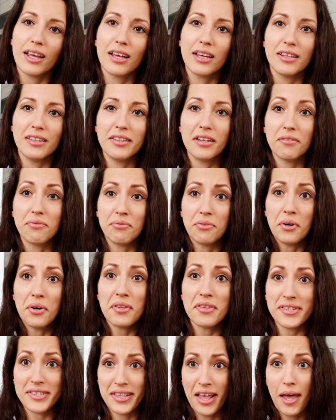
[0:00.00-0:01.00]
The
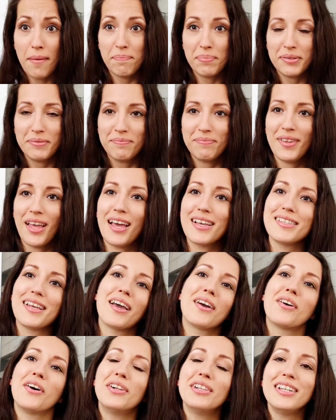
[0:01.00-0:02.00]
first step, as I
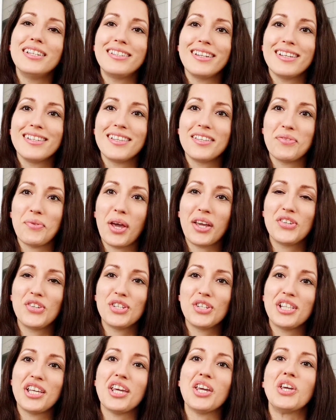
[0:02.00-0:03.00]
call it, is
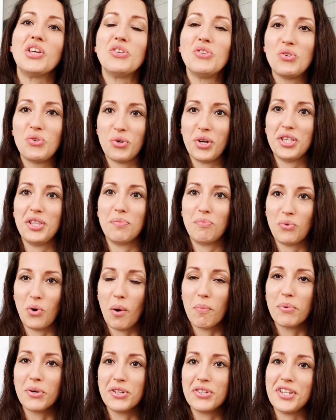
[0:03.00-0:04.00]
actually enjoy the
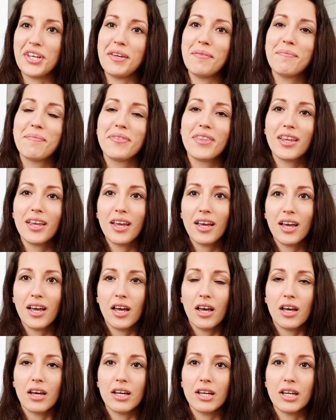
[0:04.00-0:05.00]
property.
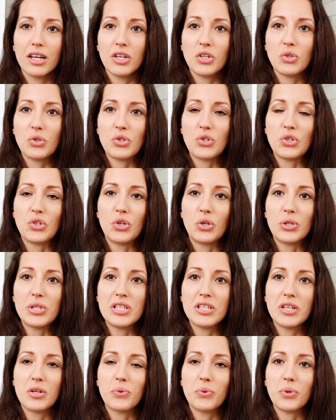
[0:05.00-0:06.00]
You should
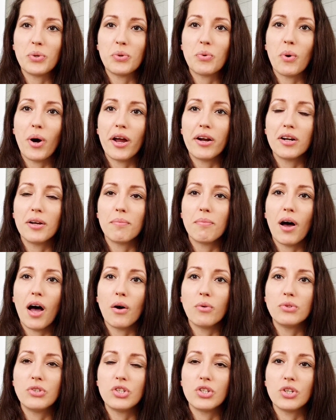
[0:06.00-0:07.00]
also inquire
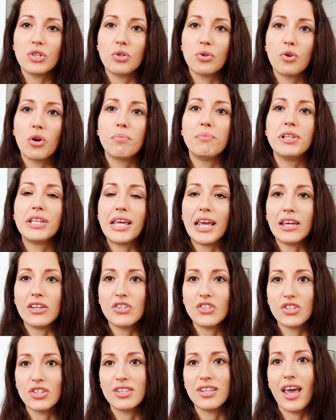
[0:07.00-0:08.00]
about your
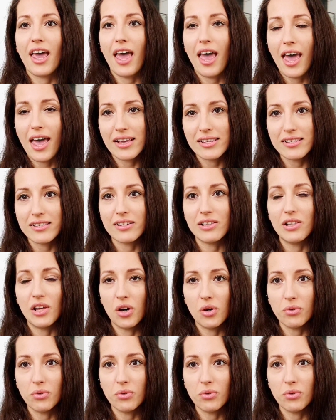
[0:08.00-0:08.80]
obligation as an